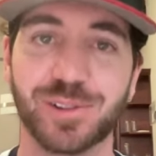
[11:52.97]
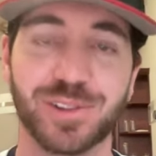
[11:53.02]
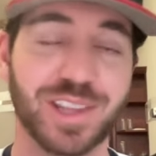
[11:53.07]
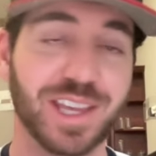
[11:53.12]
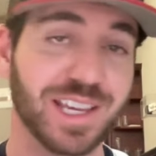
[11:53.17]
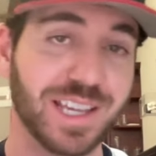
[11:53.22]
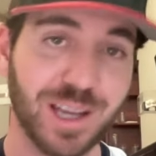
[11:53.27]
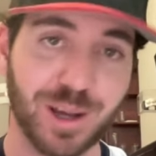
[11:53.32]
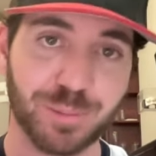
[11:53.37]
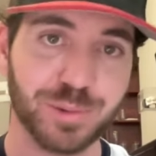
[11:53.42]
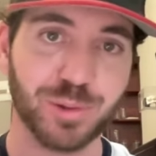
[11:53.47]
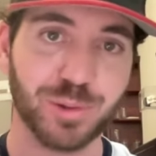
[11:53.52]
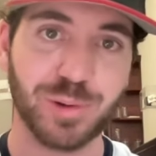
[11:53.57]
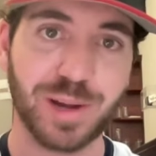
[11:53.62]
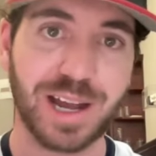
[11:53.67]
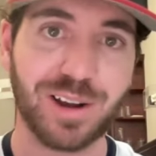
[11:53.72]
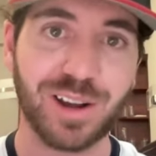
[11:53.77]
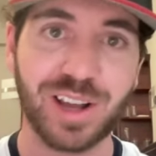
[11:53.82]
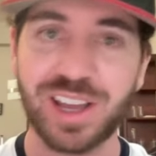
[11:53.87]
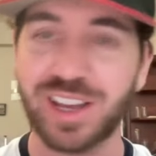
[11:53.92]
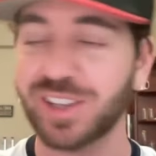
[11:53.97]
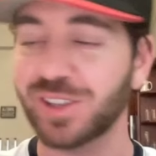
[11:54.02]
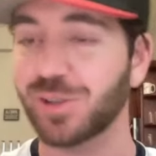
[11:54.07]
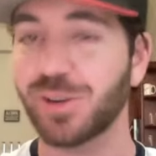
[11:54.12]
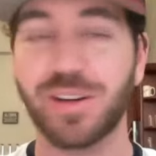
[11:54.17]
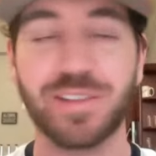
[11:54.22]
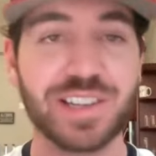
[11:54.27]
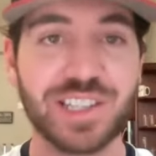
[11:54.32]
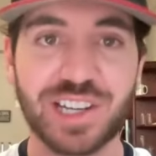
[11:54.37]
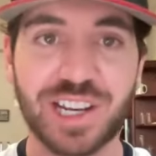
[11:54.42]
They help you out. You
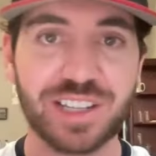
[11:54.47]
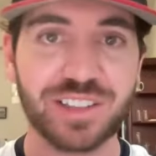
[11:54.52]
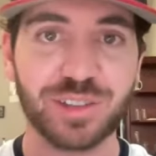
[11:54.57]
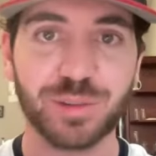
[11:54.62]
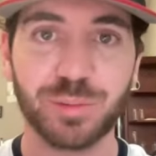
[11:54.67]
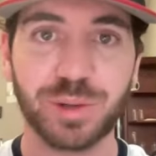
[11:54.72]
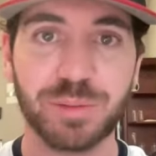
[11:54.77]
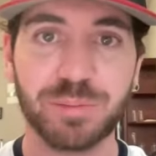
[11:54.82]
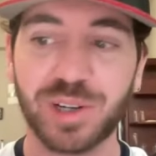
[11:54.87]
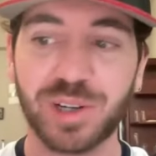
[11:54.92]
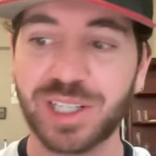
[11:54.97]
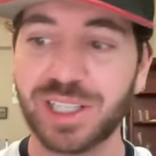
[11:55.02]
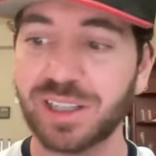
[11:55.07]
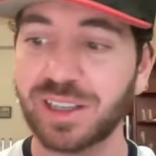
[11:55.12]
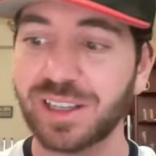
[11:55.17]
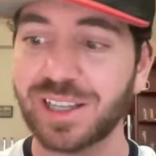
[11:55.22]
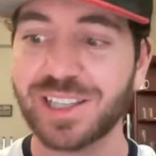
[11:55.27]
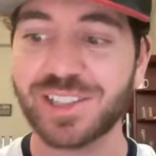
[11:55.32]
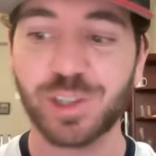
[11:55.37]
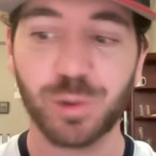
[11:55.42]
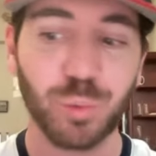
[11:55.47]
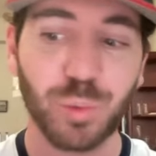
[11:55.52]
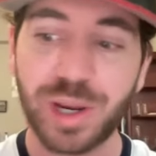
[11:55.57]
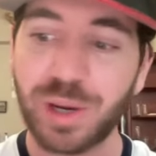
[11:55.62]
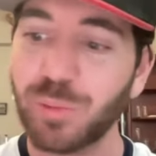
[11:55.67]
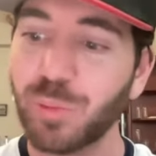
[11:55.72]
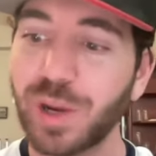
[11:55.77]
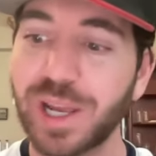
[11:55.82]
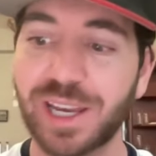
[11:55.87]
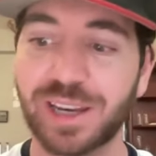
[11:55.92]
have a chance to win money. It's a
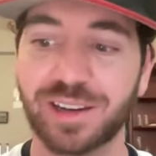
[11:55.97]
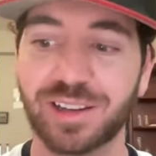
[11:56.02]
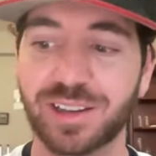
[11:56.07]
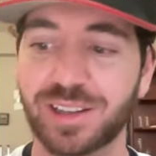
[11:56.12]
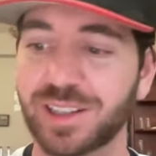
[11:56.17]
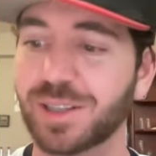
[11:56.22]
win-win.